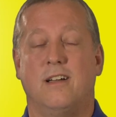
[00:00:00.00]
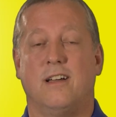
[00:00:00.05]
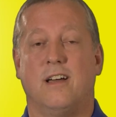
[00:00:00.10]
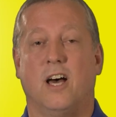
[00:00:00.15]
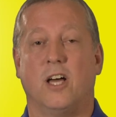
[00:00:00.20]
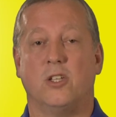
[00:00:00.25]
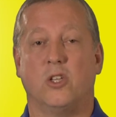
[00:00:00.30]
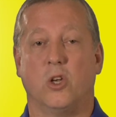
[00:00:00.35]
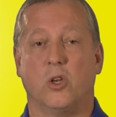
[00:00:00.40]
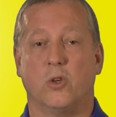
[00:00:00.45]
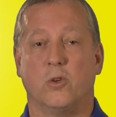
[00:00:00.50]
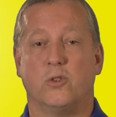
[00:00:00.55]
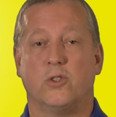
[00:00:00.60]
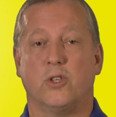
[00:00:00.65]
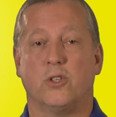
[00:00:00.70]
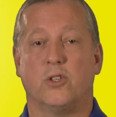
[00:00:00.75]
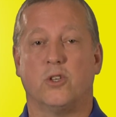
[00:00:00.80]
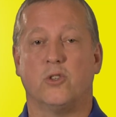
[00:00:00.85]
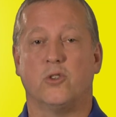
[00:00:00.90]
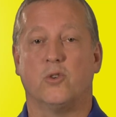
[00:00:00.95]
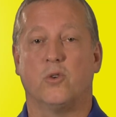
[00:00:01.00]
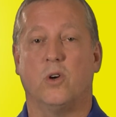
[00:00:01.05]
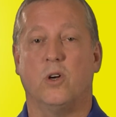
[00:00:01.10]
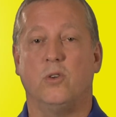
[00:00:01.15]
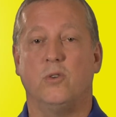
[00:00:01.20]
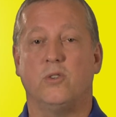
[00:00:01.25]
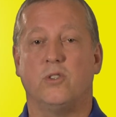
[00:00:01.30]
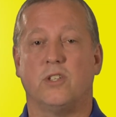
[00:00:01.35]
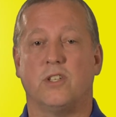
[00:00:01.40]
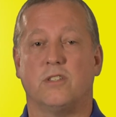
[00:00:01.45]
A dilution
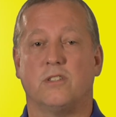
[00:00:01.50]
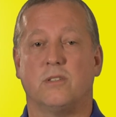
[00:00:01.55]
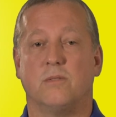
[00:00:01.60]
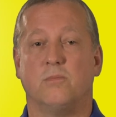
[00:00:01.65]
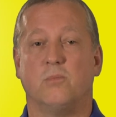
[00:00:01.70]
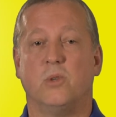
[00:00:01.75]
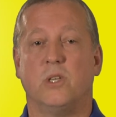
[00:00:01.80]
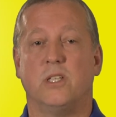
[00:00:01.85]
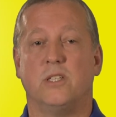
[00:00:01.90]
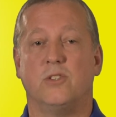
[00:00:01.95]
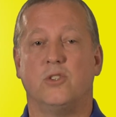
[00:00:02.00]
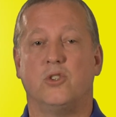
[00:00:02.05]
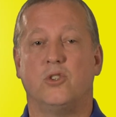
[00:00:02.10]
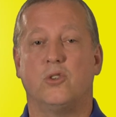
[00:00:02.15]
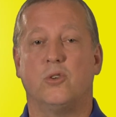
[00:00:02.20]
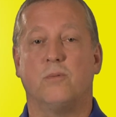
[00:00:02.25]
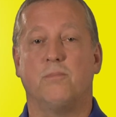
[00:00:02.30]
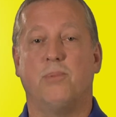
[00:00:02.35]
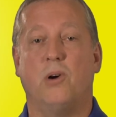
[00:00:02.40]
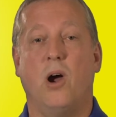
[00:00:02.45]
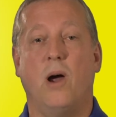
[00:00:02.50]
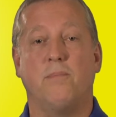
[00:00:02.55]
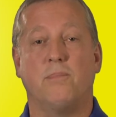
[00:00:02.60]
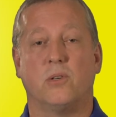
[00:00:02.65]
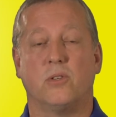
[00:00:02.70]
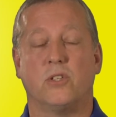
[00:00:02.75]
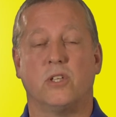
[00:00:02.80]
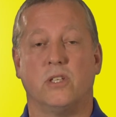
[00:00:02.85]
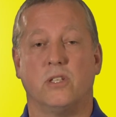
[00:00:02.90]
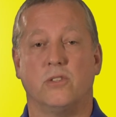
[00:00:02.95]
control system will ensure proper
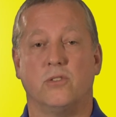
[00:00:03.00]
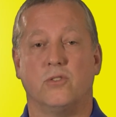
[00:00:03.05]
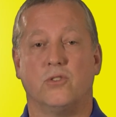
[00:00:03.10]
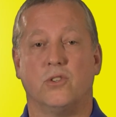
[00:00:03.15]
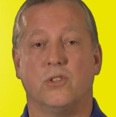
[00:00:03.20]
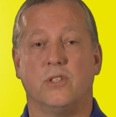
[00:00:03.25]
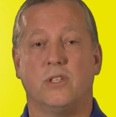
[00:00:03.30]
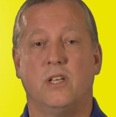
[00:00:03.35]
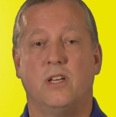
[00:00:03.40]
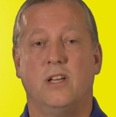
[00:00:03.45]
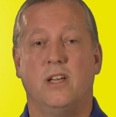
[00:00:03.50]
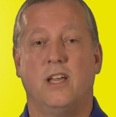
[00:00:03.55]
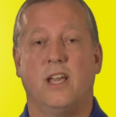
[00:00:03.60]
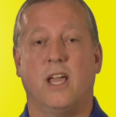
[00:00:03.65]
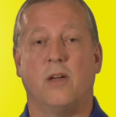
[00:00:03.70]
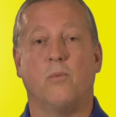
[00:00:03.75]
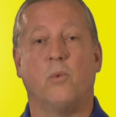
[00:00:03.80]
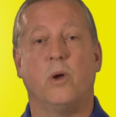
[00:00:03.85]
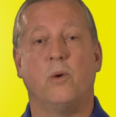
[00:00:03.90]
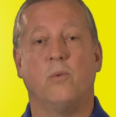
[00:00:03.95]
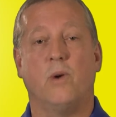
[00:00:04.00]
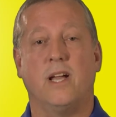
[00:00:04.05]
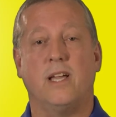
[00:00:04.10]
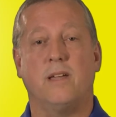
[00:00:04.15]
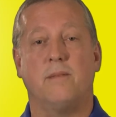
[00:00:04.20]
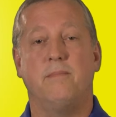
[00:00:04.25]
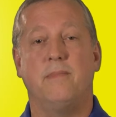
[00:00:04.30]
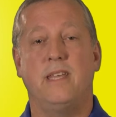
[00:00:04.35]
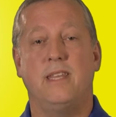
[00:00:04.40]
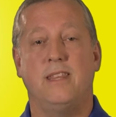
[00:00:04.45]
dilution, and we
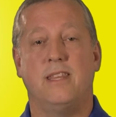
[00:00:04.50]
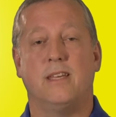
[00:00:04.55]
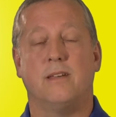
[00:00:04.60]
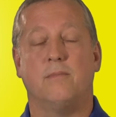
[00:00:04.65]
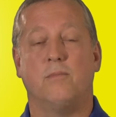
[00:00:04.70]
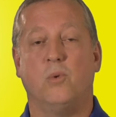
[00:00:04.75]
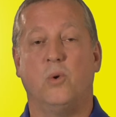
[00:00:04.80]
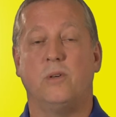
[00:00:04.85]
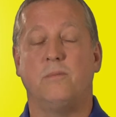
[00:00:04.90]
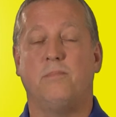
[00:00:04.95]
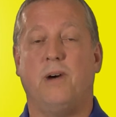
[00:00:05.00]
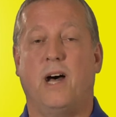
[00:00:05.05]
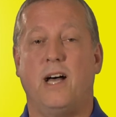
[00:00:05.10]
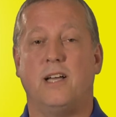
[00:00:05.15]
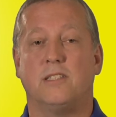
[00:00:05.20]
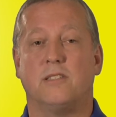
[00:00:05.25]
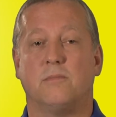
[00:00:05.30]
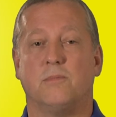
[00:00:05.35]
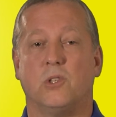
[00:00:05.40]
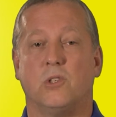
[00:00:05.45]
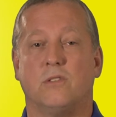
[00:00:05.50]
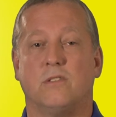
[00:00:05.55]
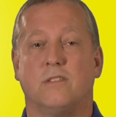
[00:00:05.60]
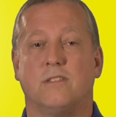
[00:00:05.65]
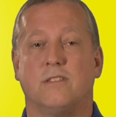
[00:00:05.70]
recommend them when possible.